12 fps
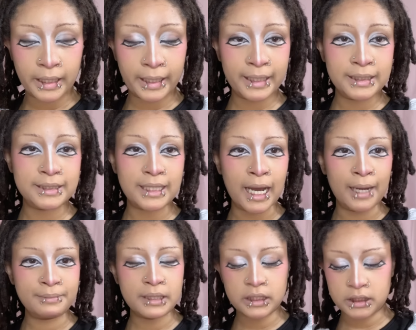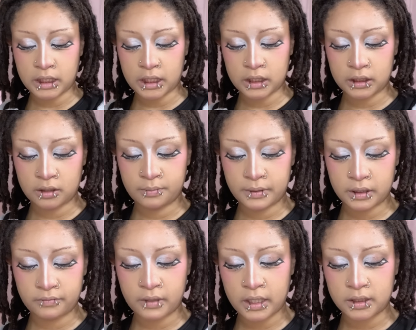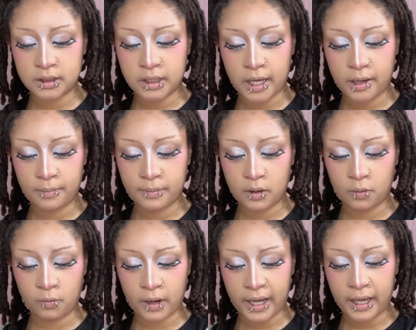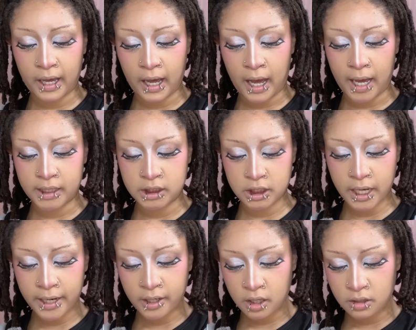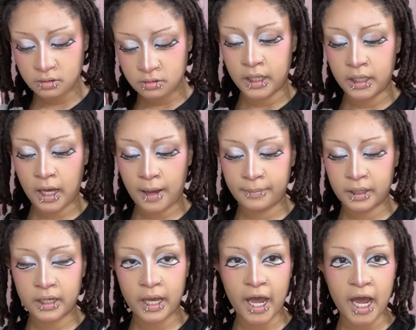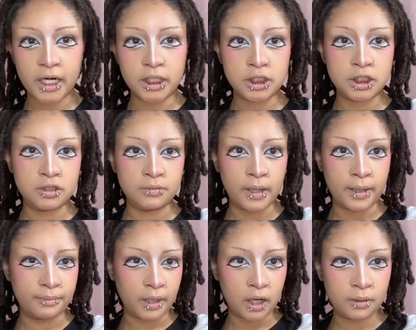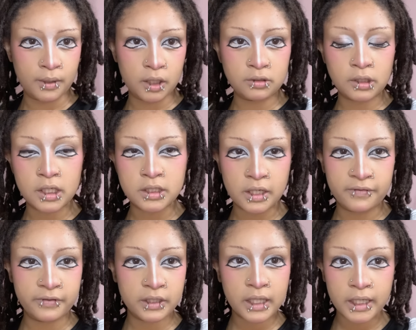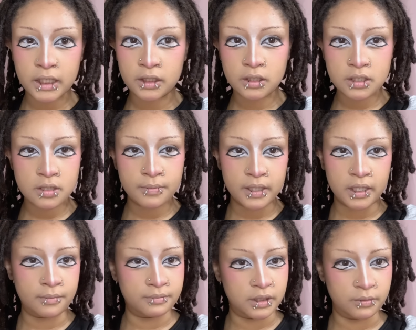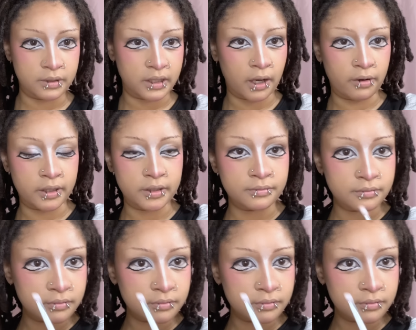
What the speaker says: And I'm going to take a little bit of that same white eyeshadow and I'm going to add it to my brow bone because I feel like it looks a bit empty without it.